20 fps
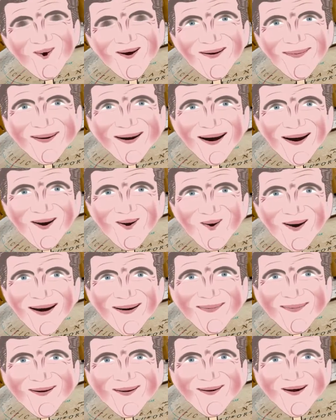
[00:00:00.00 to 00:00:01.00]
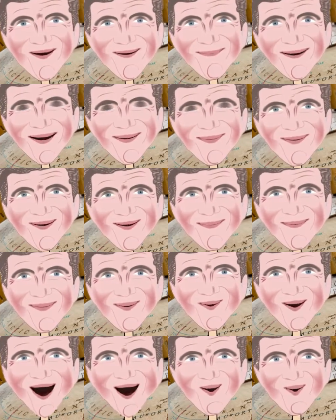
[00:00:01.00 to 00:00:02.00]
your first dual
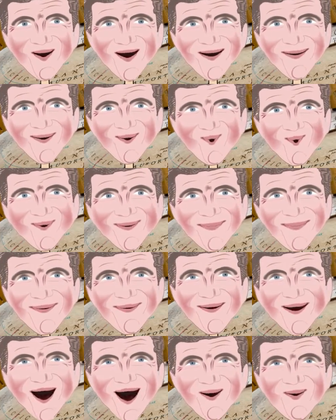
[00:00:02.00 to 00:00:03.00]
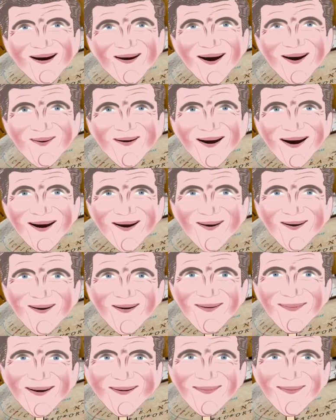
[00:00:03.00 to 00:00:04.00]
or solo cross country
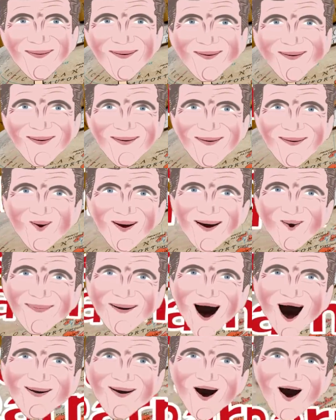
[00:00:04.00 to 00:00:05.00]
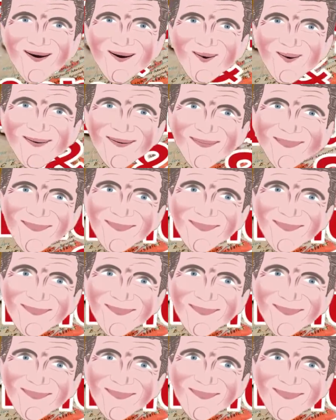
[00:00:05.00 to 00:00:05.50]
flight. So have fun,